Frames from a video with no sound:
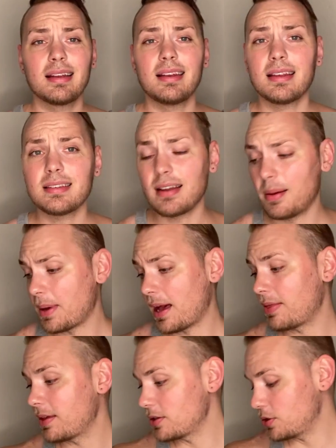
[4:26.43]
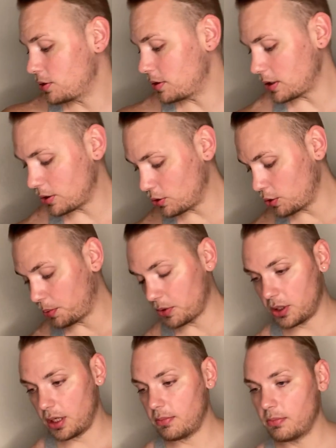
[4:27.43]
That's not bad. That's super
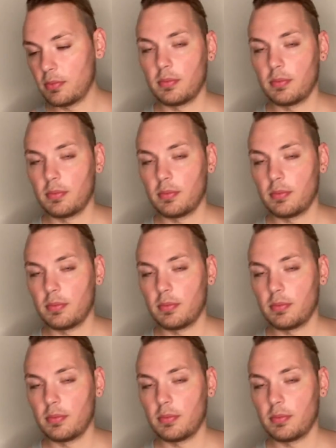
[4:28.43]
cheap.